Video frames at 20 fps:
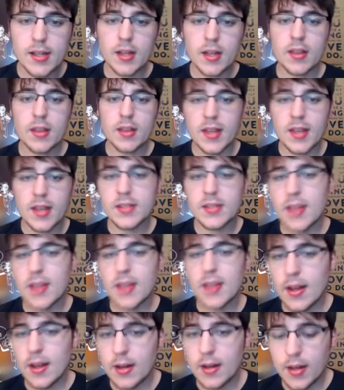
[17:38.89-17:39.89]
things
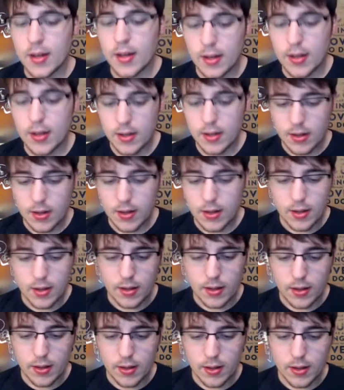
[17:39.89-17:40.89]
that
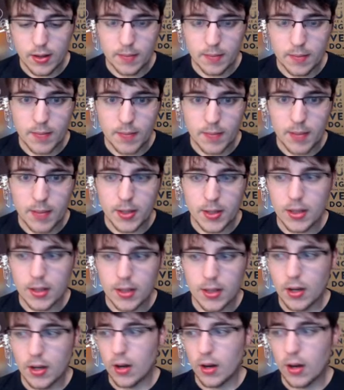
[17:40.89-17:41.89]
maybe
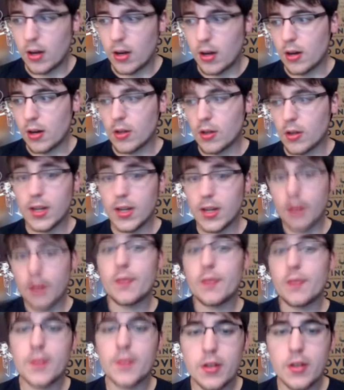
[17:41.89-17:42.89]
are clearer
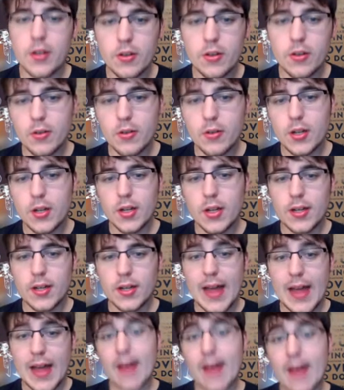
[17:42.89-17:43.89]
for you
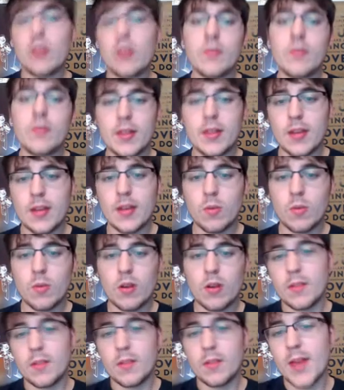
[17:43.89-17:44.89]
now than they were in
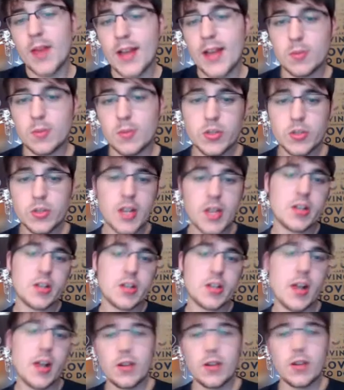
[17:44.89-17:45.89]
the past will change
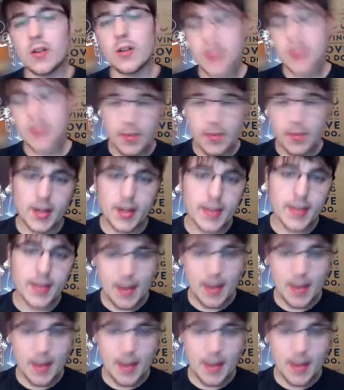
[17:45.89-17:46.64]
color or something like that.